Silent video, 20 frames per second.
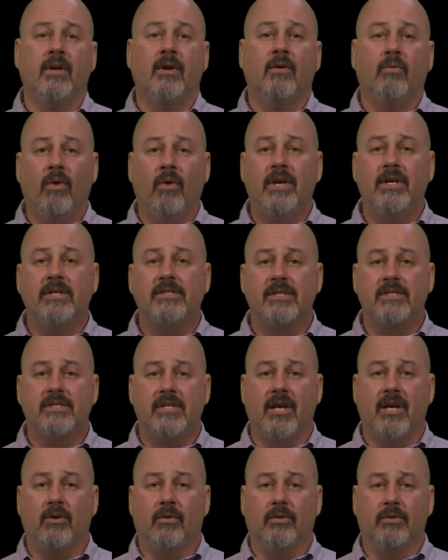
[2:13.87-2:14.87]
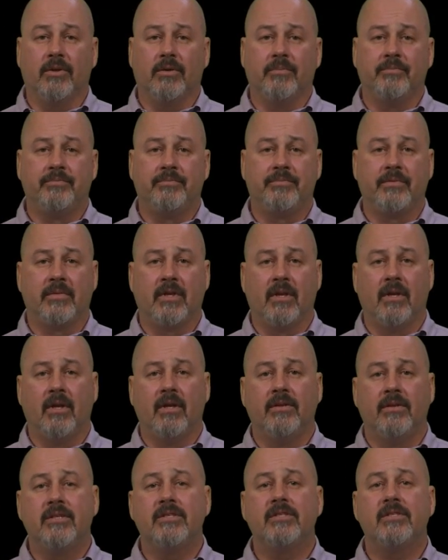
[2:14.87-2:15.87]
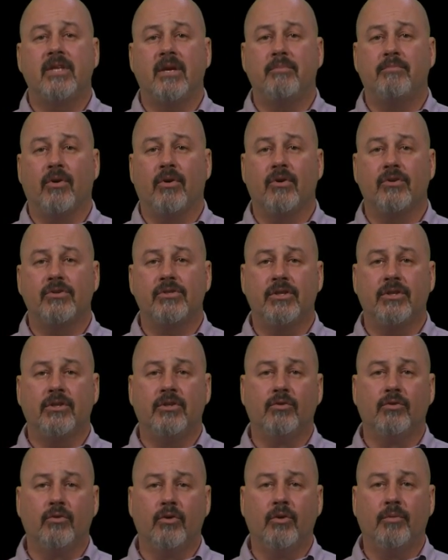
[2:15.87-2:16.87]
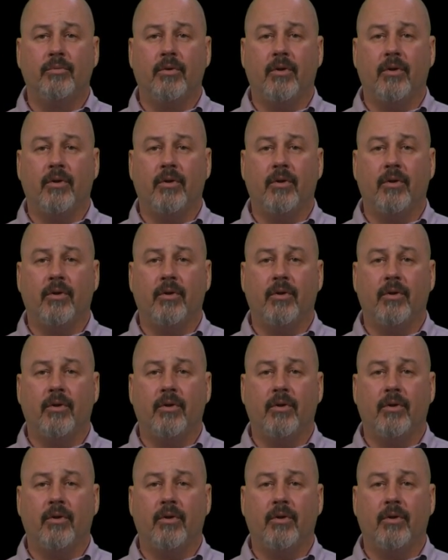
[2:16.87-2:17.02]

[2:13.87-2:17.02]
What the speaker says: What is a stakeholder? This is a person, group,